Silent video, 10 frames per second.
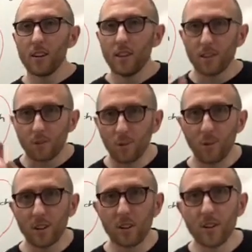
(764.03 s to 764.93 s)
there's
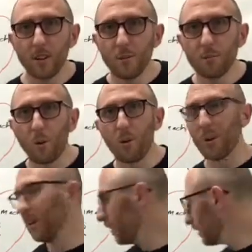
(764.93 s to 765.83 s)
one
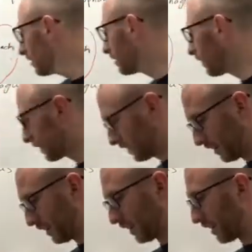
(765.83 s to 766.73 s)
more duct
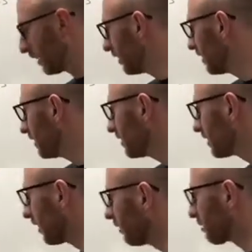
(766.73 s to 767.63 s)
here don't